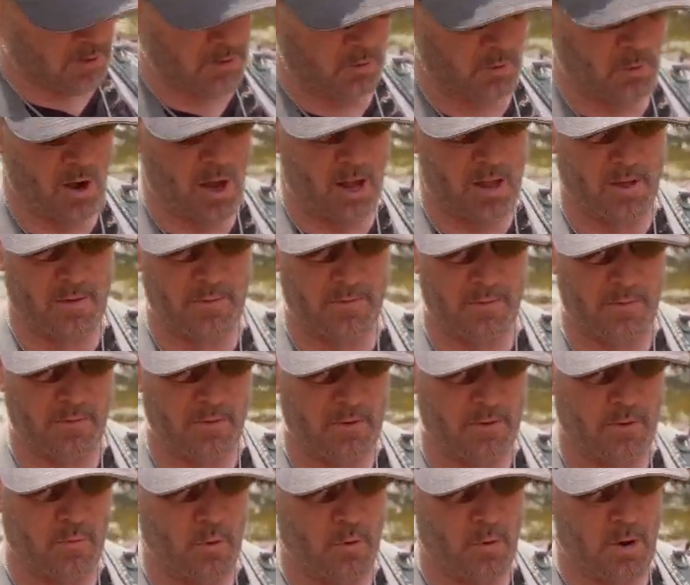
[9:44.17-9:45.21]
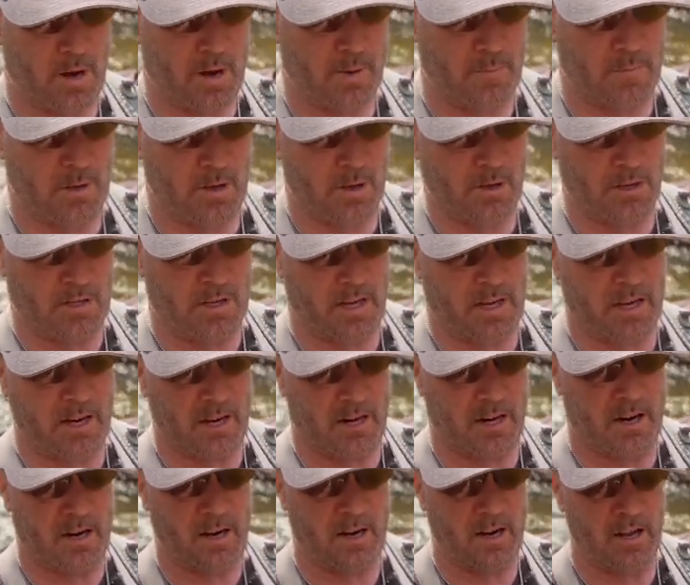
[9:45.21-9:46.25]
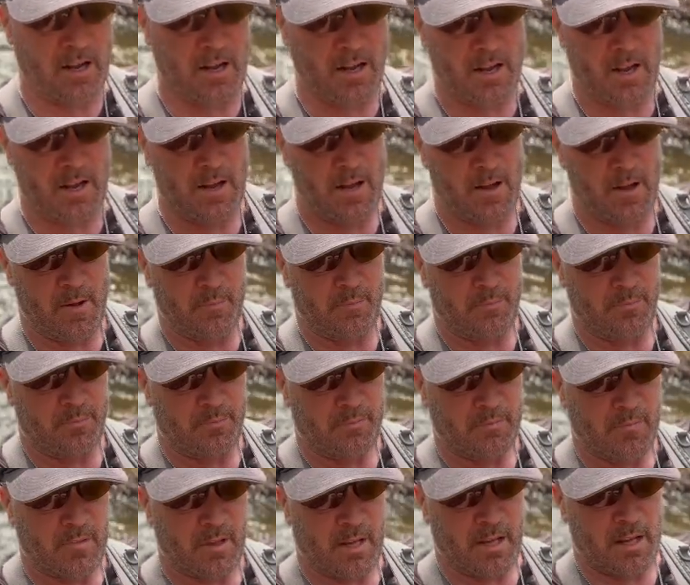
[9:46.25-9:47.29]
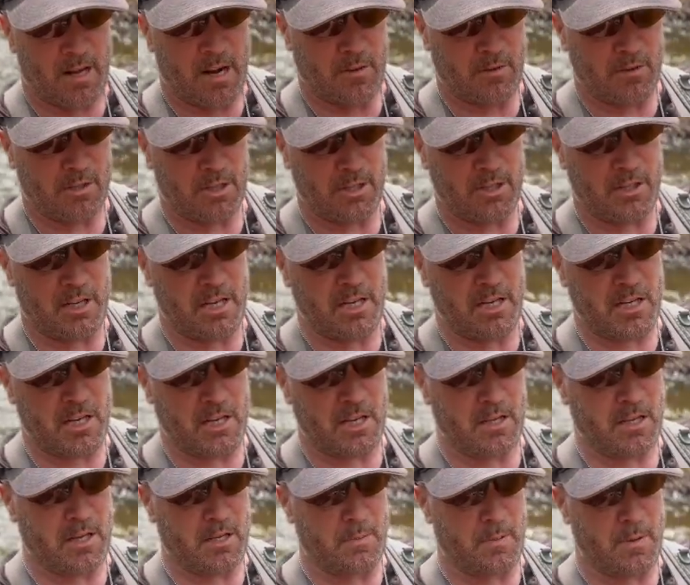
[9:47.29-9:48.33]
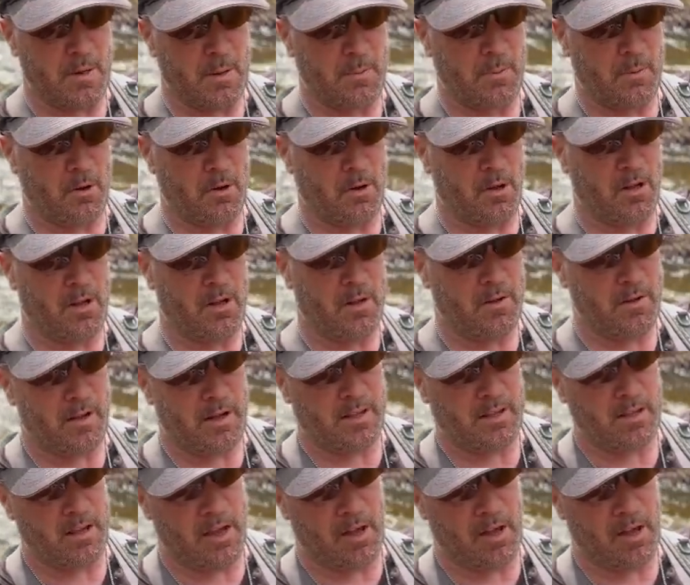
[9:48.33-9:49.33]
So while I'm, what I'm using here, and I was just teaching these people at the